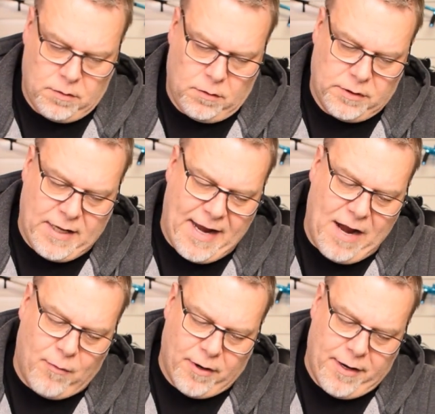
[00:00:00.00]
little
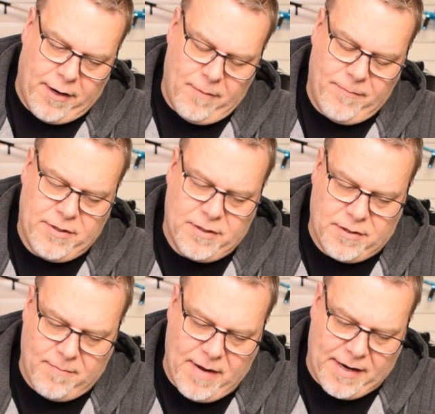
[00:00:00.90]
tower here. This is
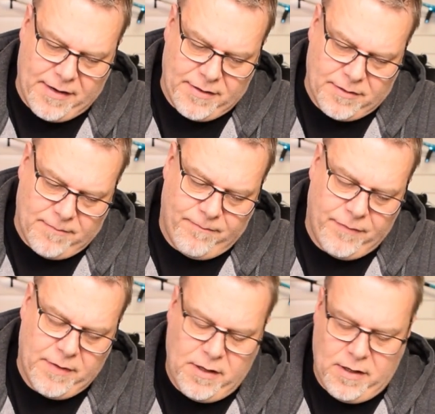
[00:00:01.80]
the mechanism.
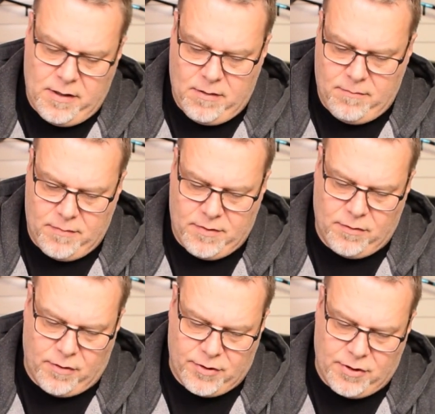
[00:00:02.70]
It's a
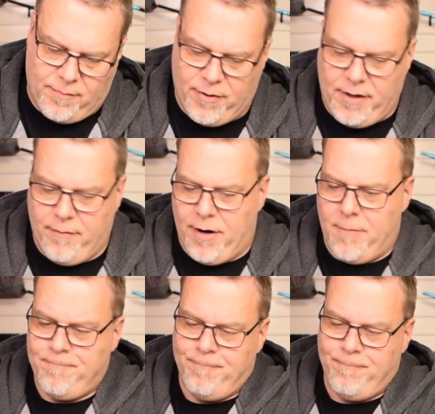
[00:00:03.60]
little slippery. Here we go.